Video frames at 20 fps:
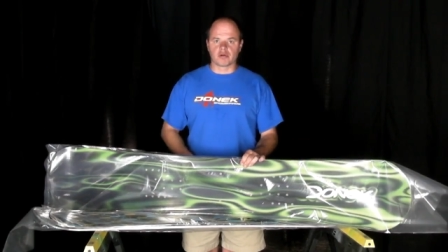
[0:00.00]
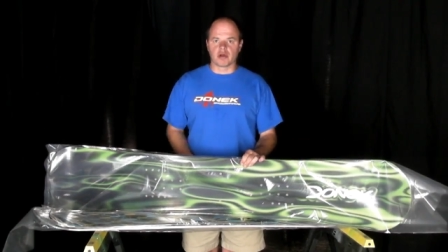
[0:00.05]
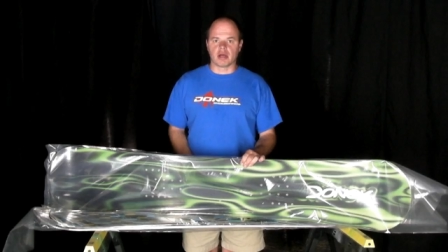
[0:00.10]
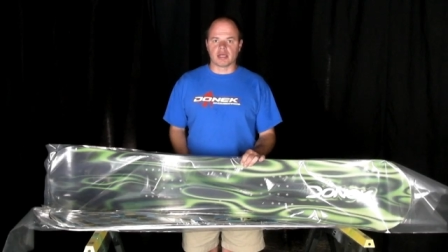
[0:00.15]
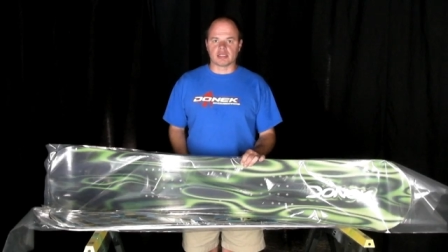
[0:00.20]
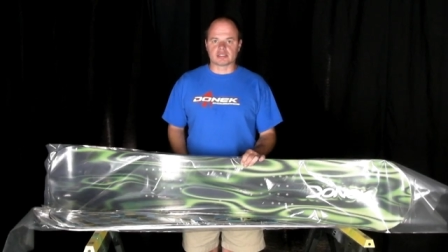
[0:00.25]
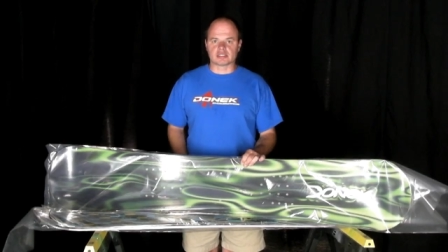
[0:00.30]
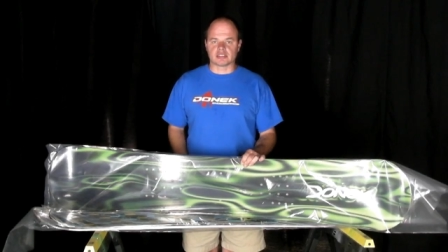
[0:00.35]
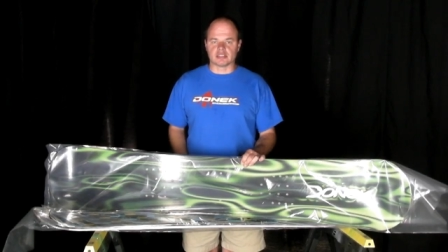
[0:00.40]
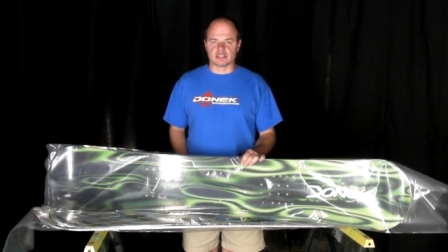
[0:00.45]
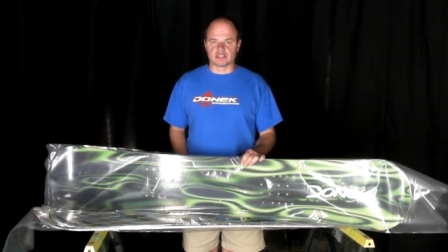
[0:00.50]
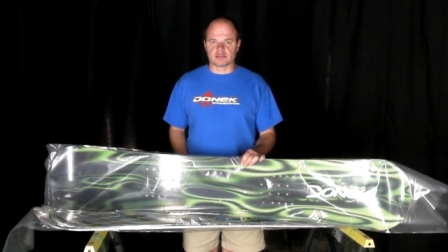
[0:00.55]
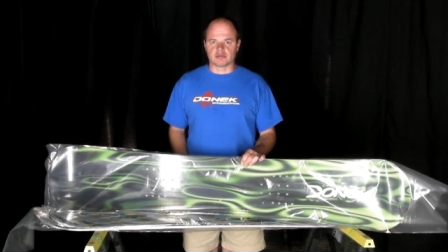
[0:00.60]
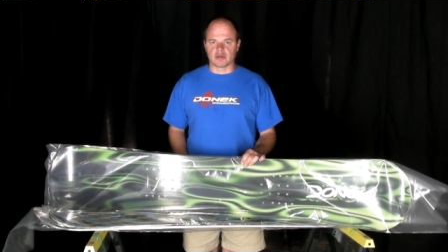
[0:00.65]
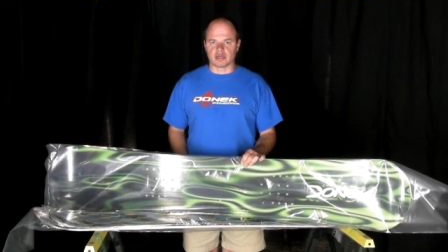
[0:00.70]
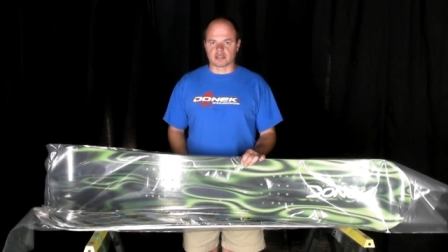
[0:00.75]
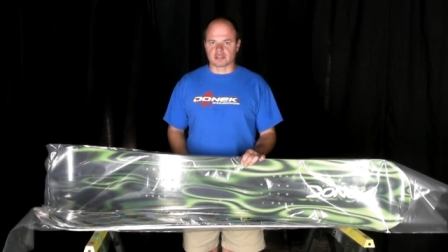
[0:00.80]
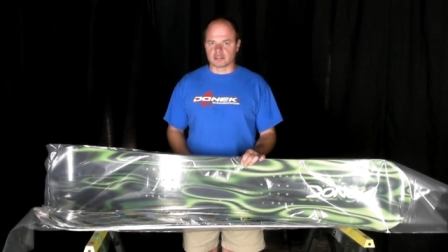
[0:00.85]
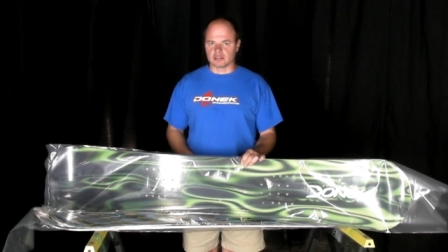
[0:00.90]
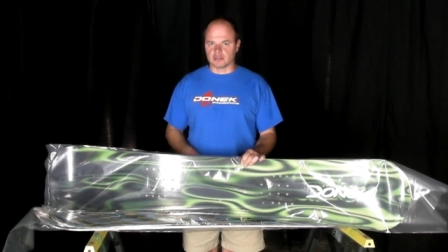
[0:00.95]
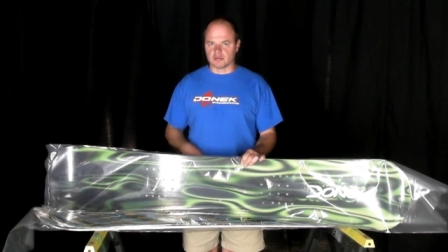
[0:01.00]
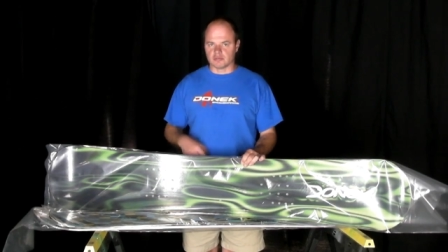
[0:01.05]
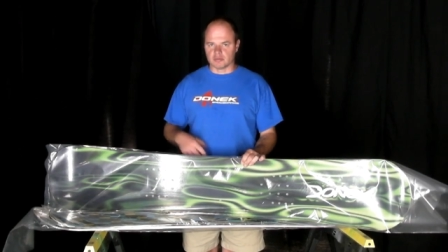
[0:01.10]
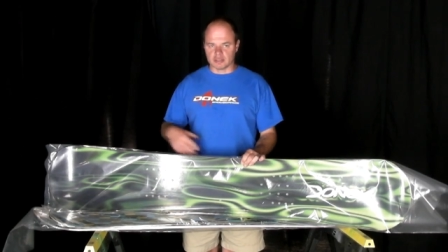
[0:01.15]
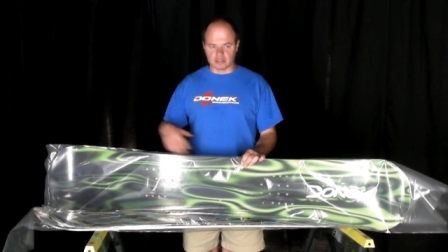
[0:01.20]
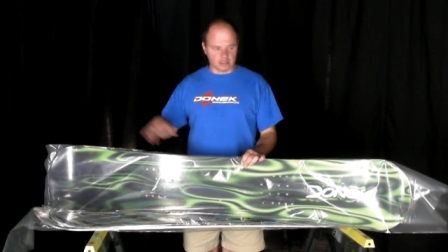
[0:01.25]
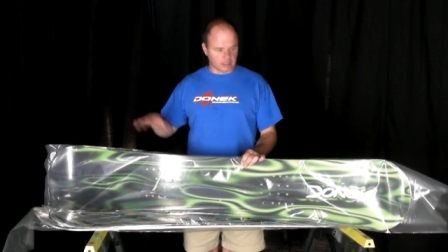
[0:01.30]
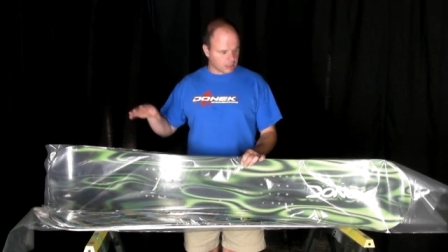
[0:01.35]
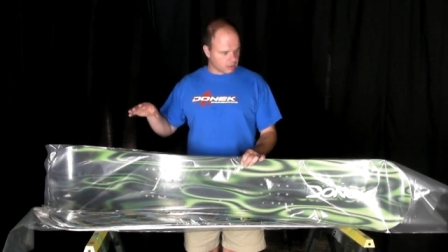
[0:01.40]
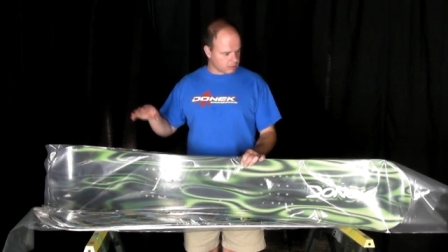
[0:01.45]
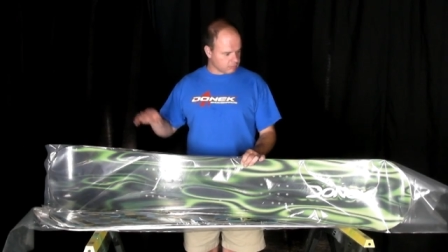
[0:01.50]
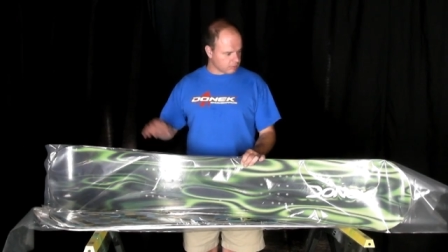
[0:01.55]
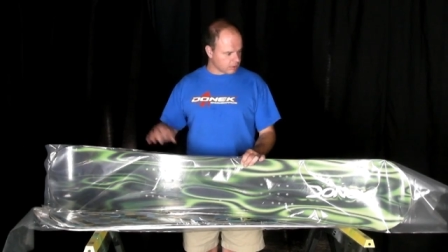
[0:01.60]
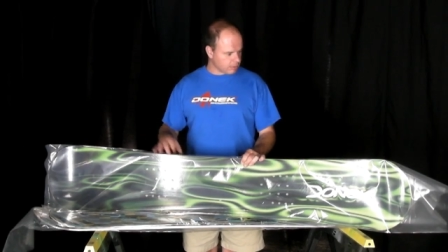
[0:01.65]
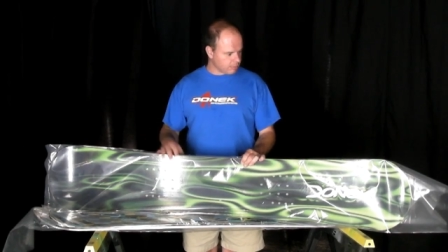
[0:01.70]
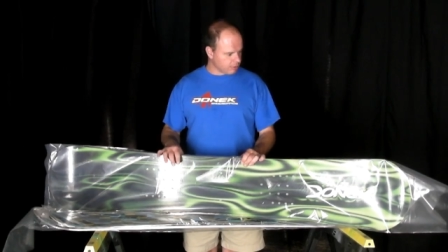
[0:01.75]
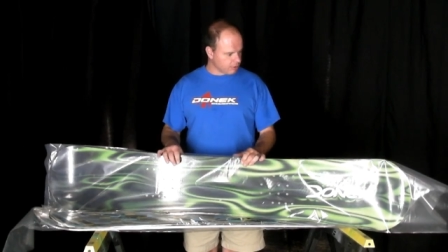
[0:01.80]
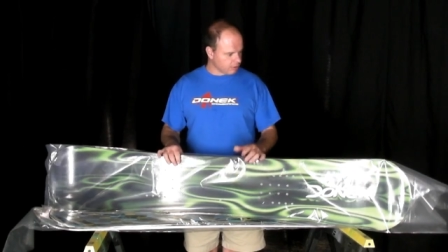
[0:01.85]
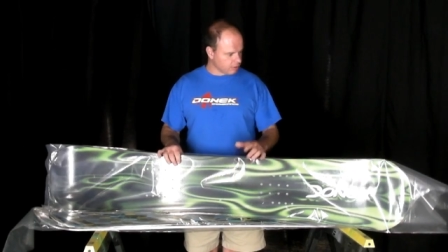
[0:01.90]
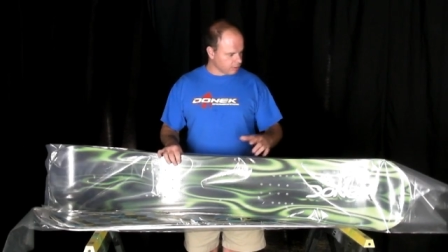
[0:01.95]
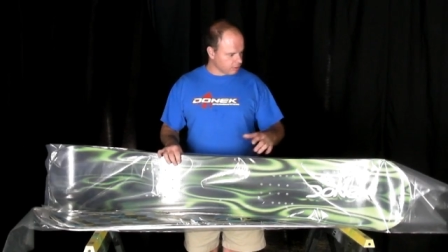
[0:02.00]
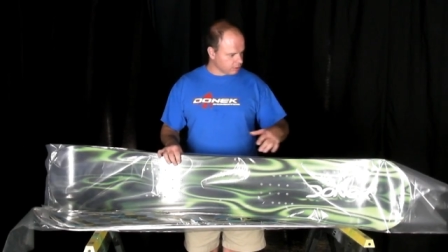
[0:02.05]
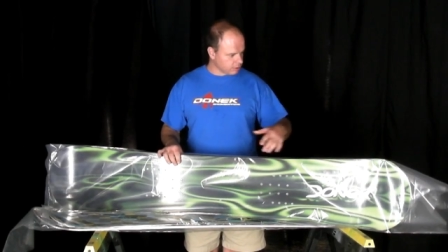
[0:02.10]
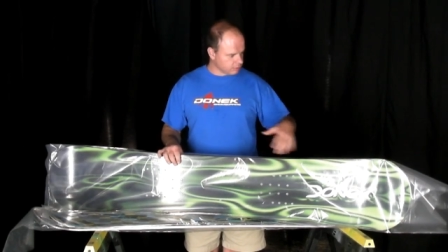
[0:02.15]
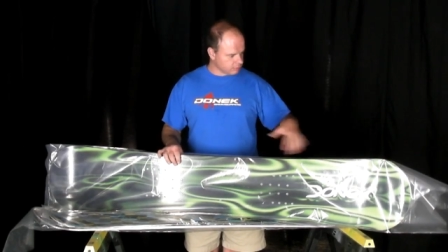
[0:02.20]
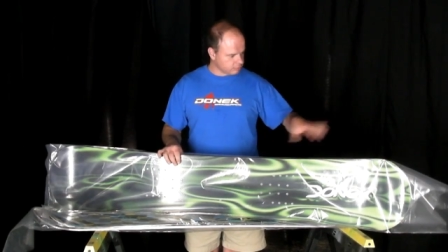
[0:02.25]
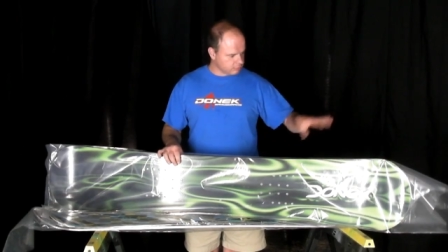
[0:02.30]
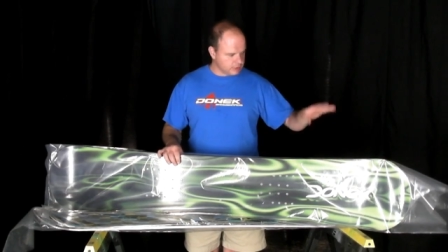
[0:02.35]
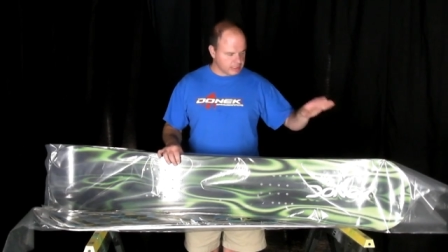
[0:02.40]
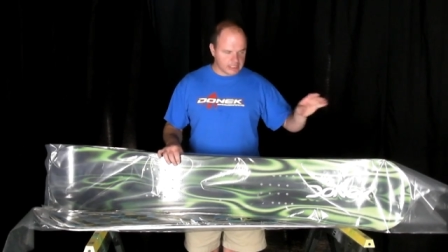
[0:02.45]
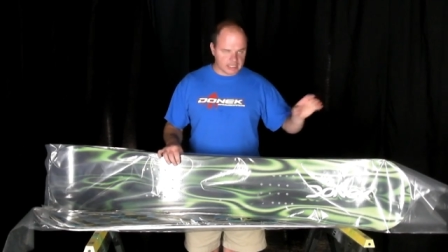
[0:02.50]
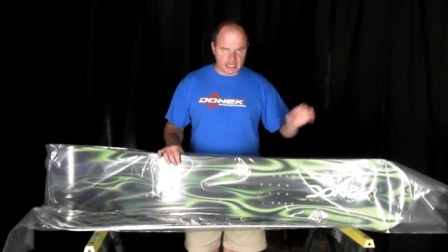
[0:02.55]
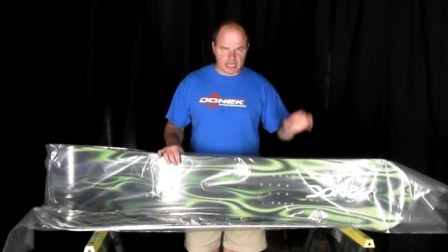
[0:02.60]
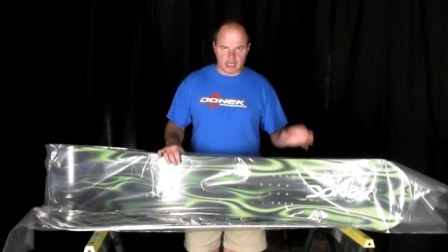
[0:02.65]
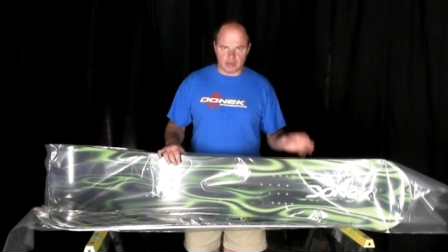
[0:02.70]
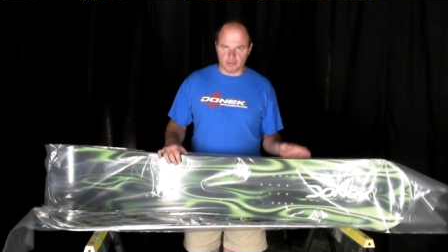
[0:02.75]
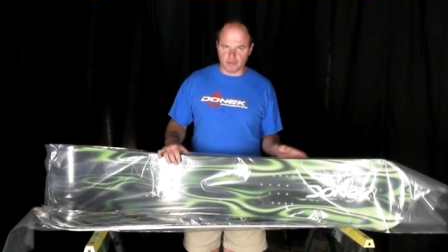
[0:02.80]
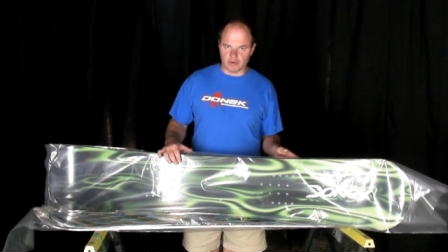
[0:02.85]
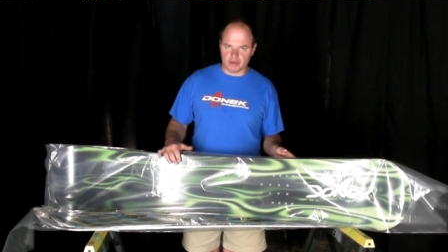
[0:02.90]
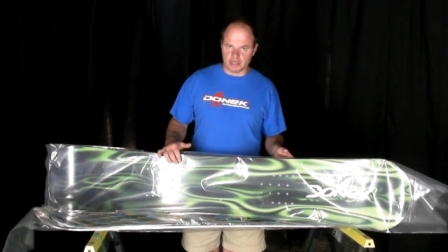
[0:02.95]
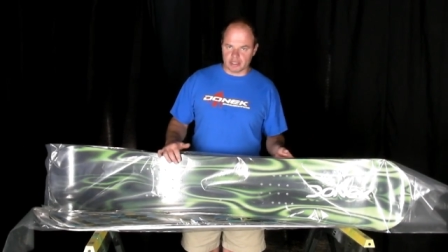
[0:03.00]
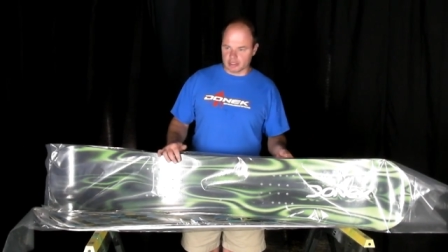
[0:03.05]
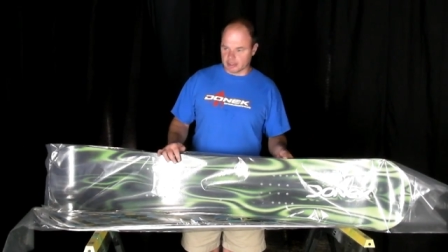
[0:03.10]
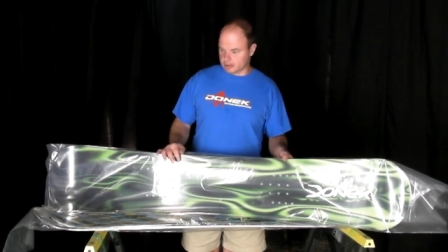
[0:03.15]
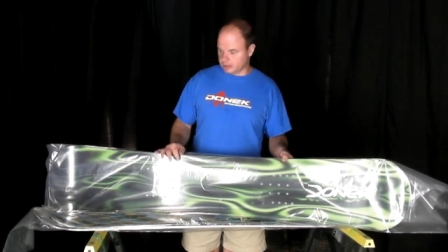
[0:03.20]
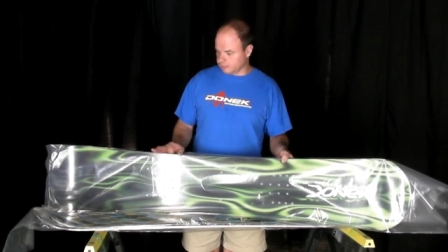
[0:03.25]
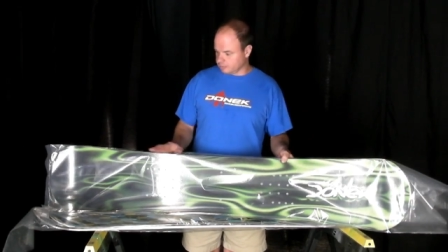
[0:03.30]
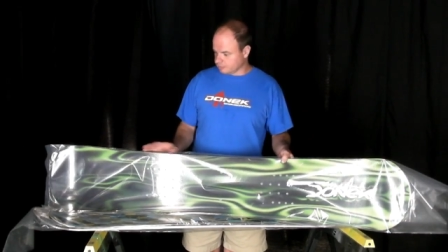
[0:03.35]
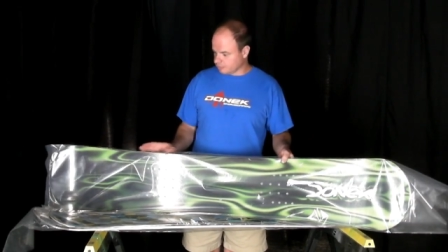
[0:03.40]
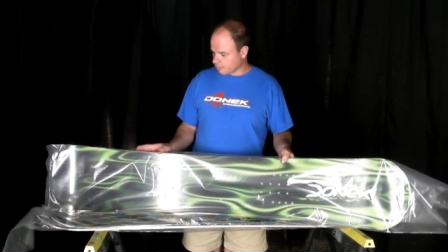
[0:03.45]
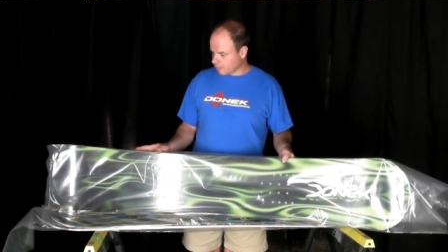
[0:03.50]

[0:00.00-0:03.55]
cross construction with all the rubber and decambering and